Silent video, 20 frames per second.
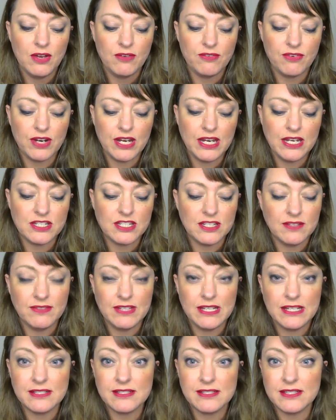for each of
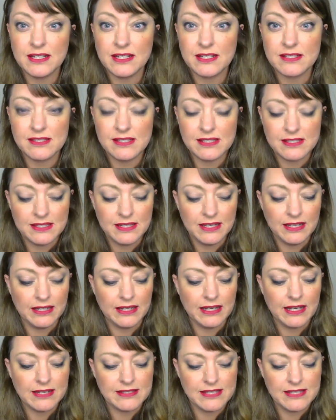these 6
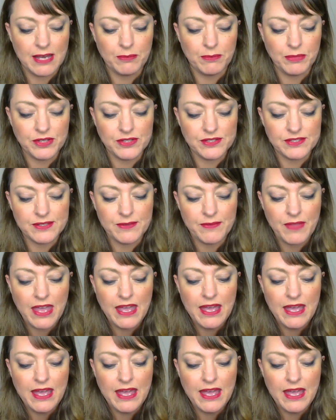listening examples.